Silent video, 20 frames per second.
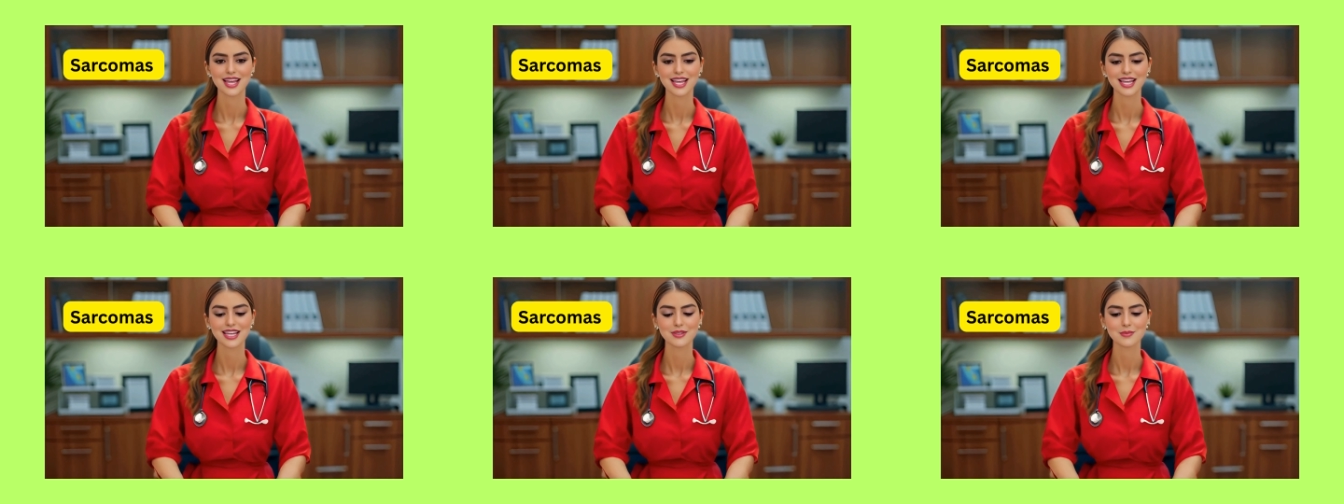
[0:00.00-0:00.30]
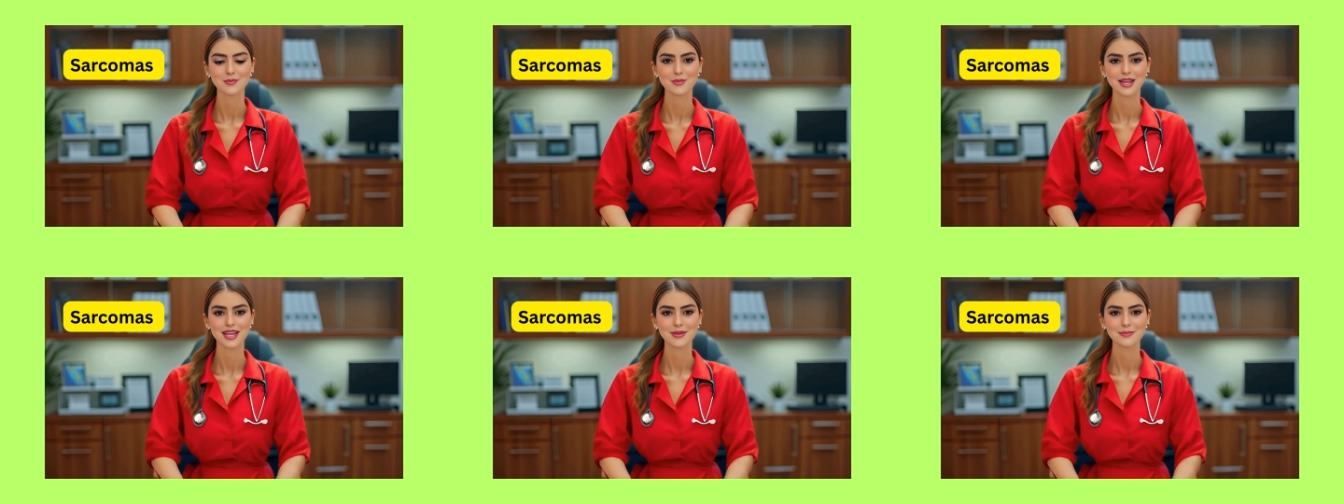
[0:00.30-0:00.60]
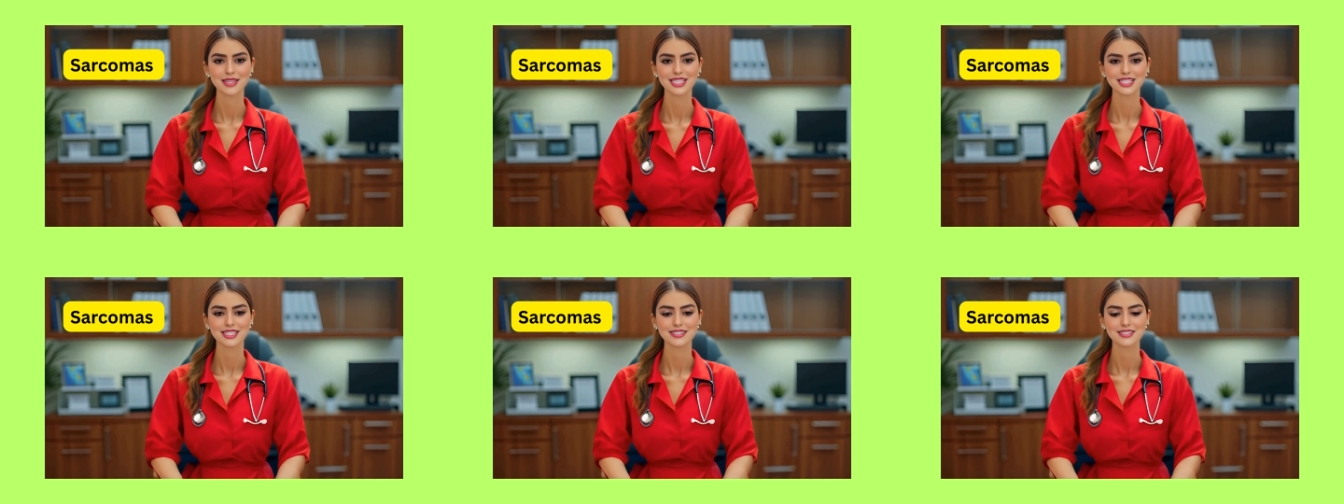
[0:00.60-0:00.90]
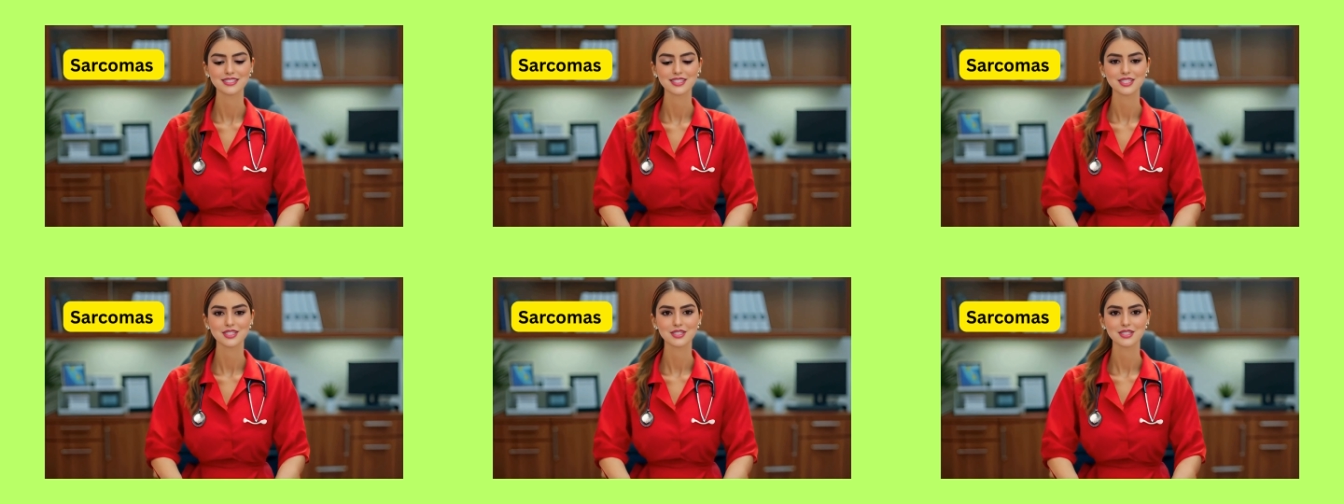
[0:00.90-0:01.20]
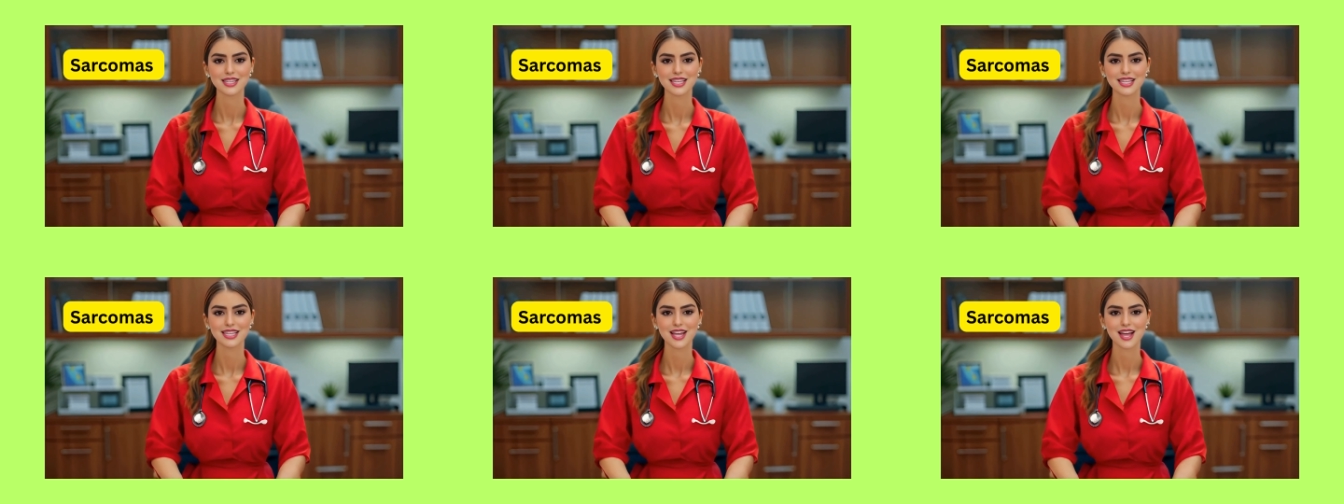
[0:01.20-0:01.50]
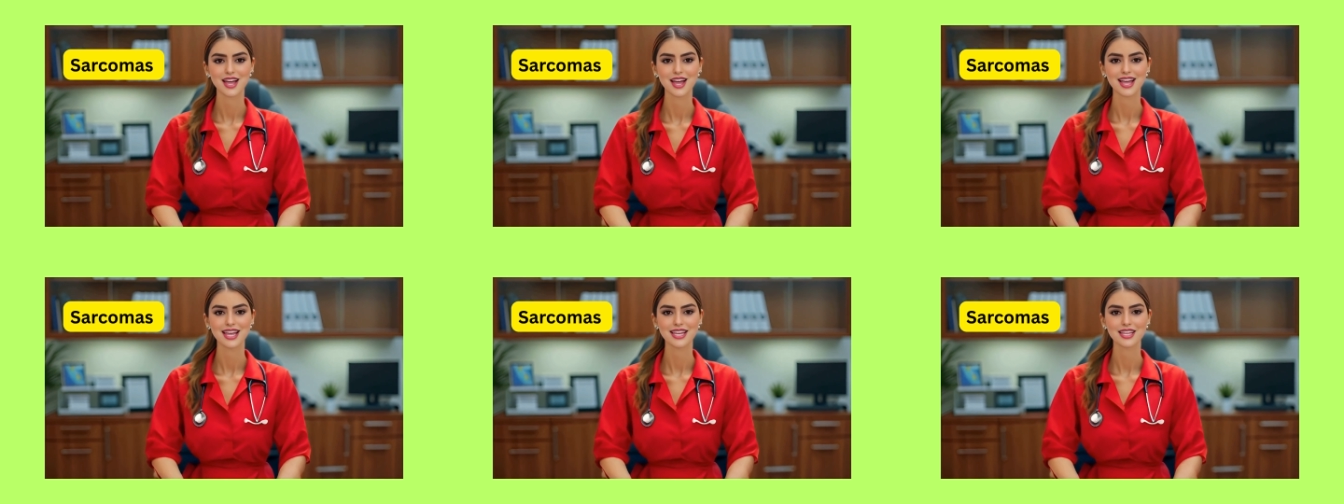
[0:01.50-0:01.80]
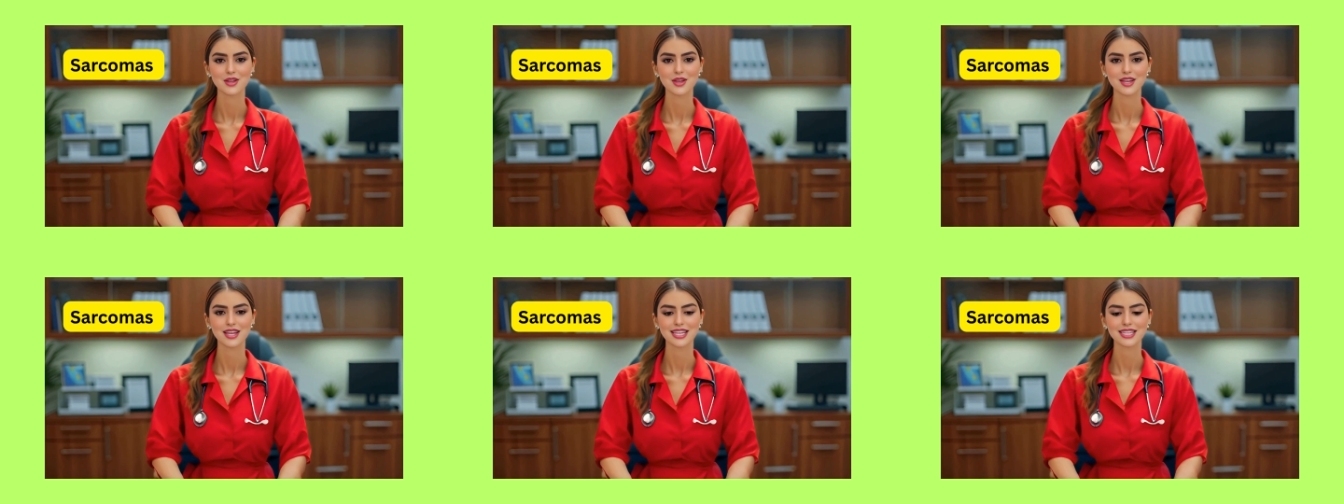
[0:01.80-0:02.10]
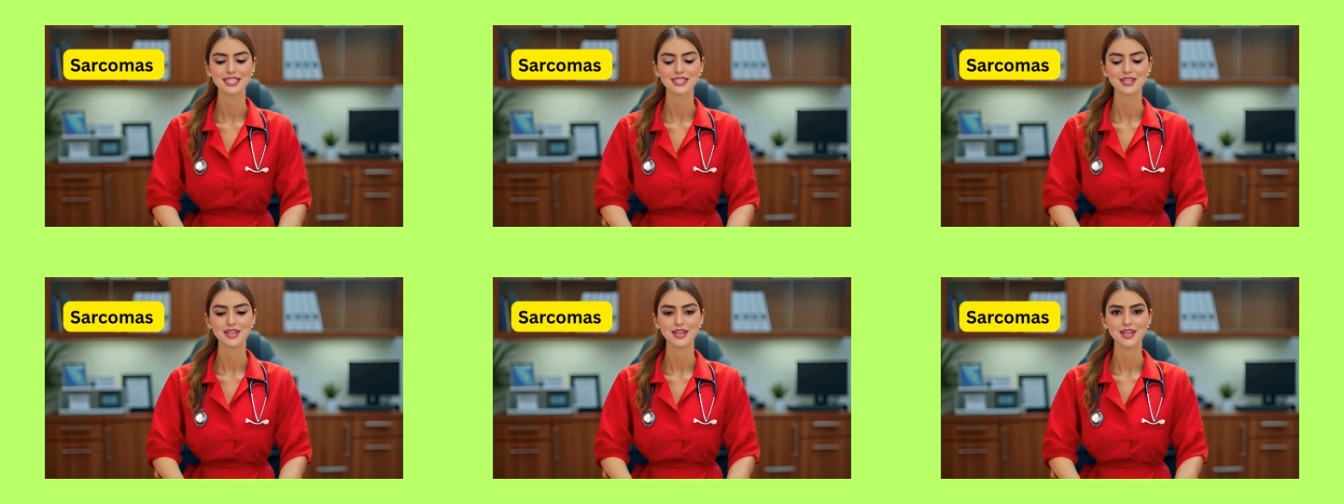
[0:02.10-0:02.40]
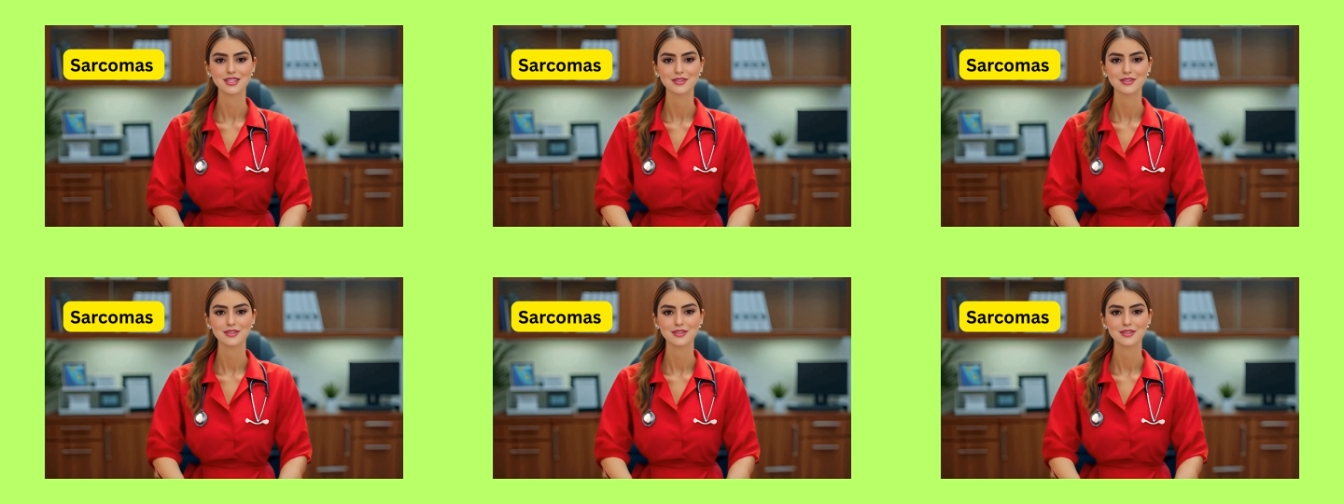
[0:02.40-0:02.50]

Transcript: It may be considered in high-grade,